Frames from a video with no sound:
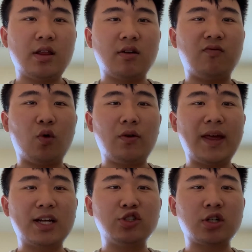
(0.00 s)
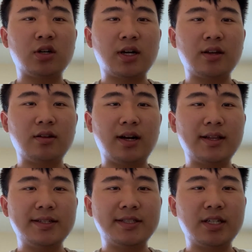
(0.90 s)
The fourth extracurricular I
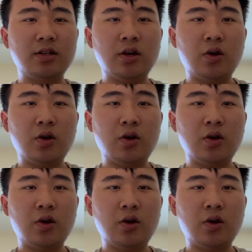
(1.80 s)
listed